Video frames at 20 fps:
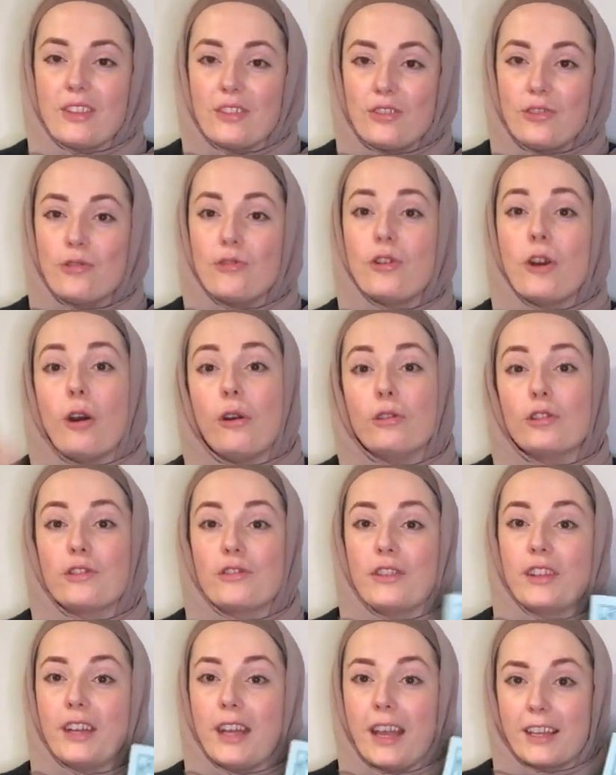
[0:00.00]
your
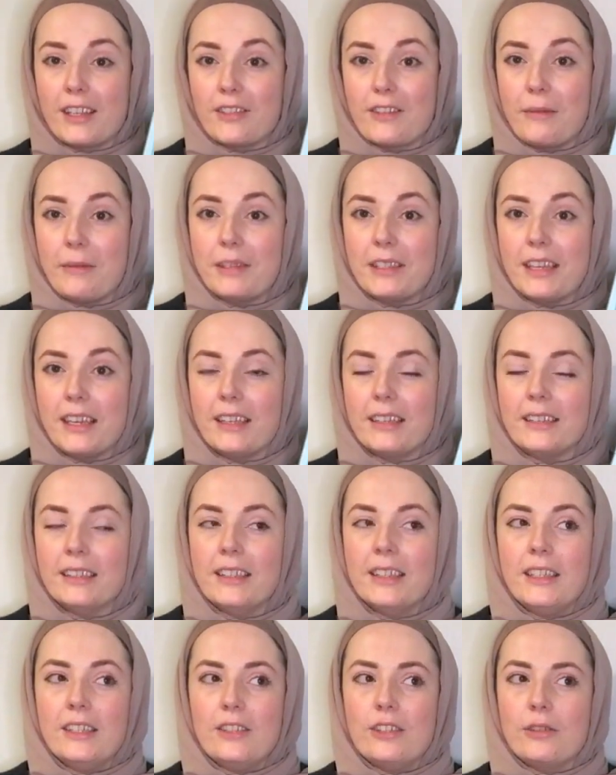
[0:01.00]
goals for the next Ramadan.
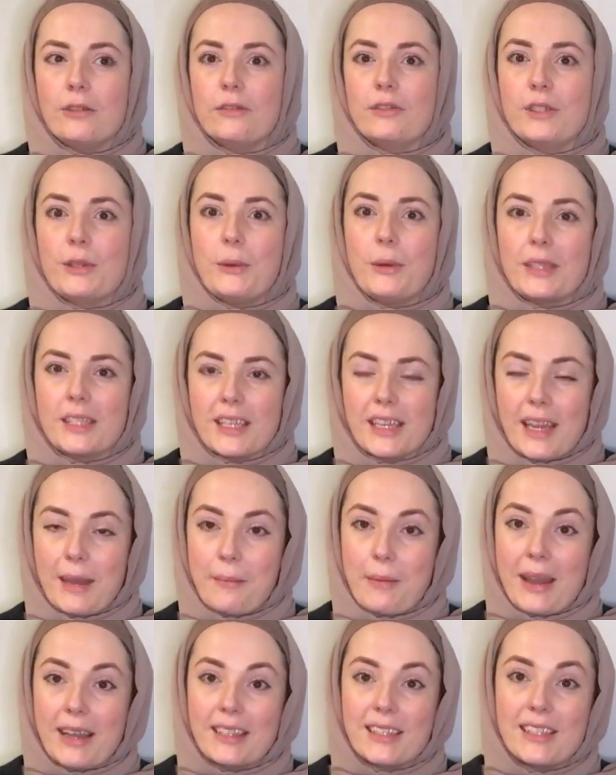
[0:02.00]
So obviously once I
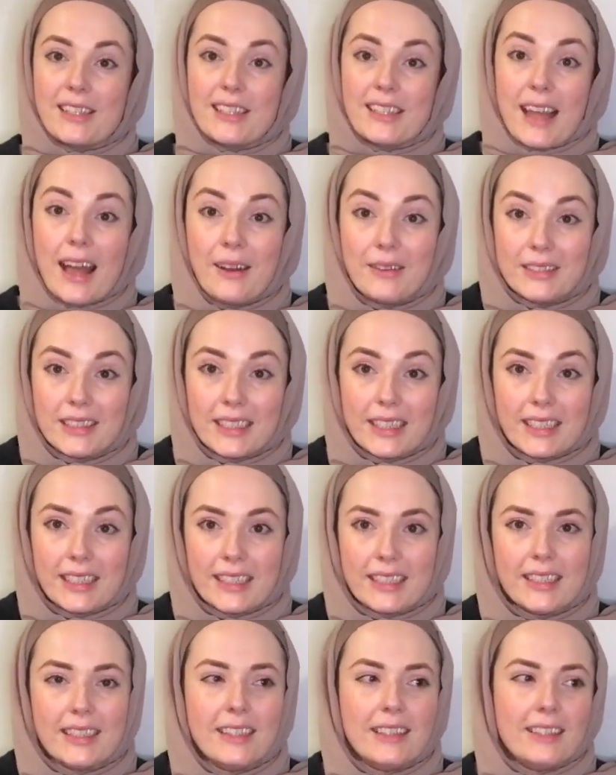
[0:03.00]
get back to
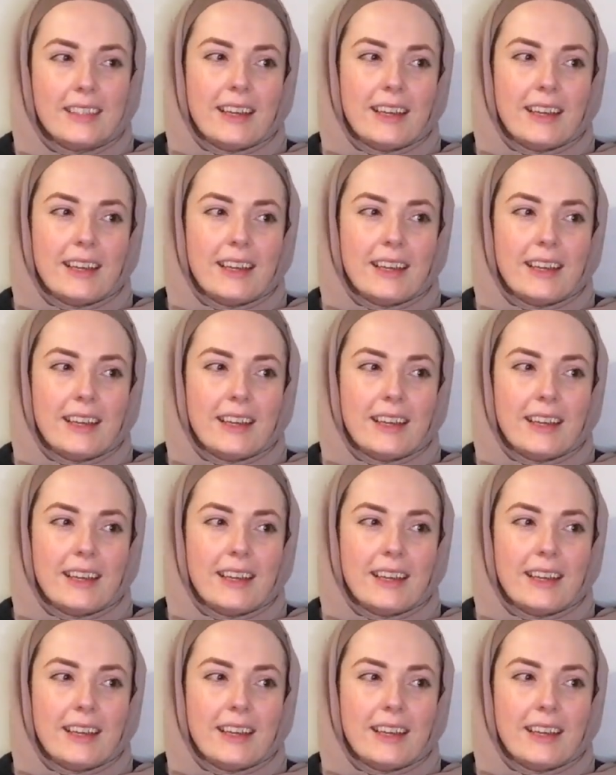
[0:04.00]
Saudi,